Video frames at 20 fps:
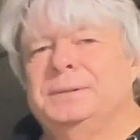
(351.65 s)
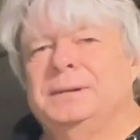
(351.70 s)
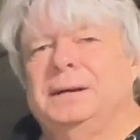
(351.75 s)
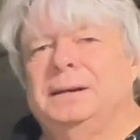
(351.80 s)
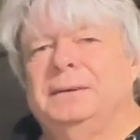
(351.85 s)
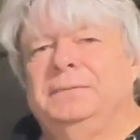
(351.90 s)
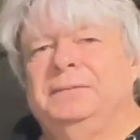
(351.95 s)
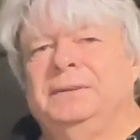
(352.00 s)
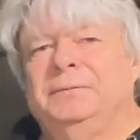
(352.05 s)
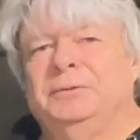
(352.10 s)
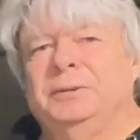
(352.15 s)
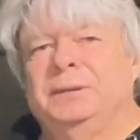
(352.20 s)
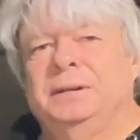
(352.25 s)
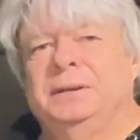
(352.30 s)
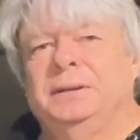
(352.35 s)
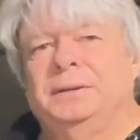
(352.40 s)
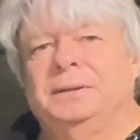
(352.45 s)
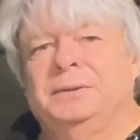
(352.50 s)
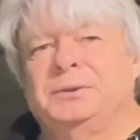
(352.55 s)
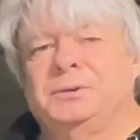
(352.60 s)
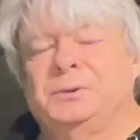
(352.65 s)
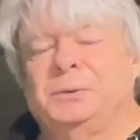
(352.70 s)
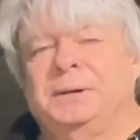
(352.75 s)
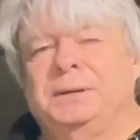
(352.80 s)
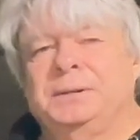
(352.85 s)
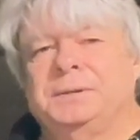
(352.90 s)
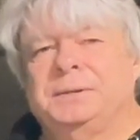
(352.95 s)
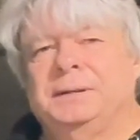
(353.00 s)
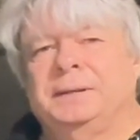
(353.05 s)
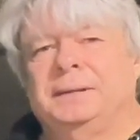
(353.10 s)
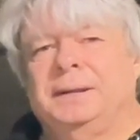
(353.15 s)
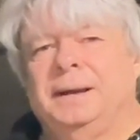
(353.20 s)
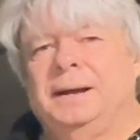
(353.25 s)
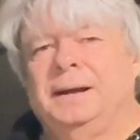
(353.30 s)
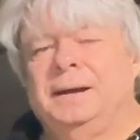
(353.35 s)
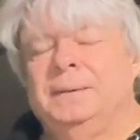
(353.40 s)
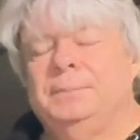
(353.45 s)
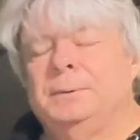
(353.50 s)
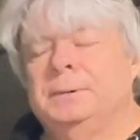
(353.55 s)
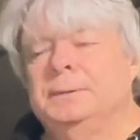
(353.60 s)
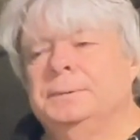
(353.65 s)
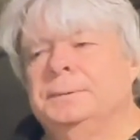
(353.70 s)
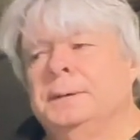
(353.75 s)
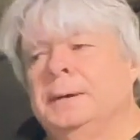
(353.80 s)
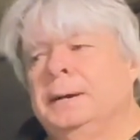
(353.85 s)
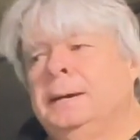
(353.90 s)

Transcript: out of every little strange thing that happens.